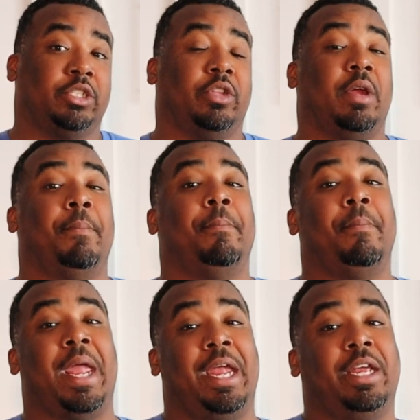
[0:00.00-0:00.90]
so they're
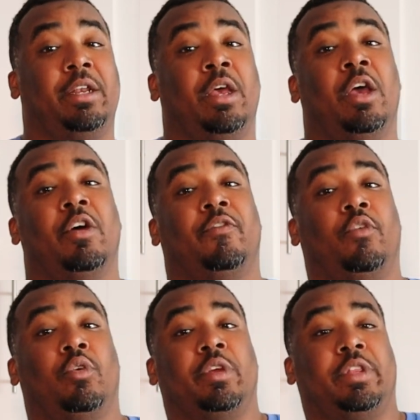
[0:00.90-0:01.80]
made
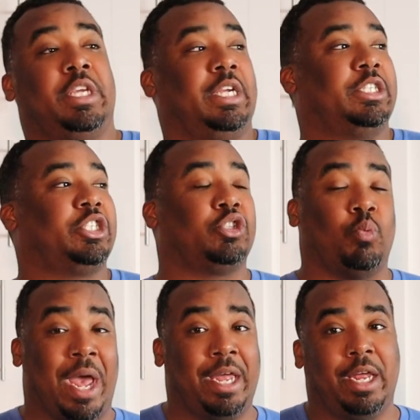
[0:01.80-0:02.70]
for the
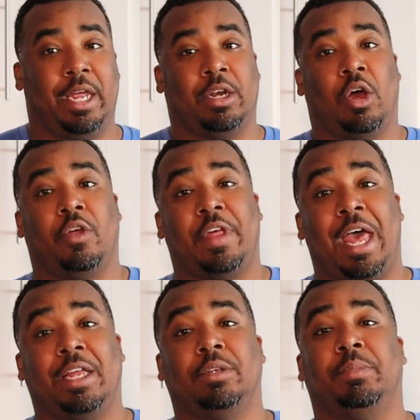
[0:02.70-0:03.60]
sweat and all
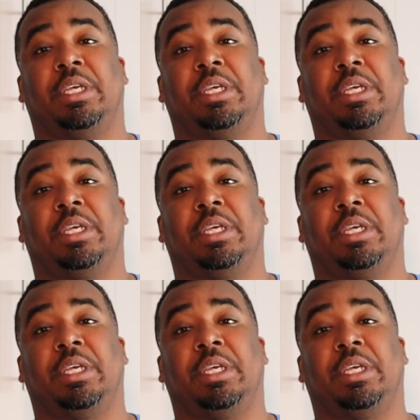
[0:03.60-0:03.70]
that,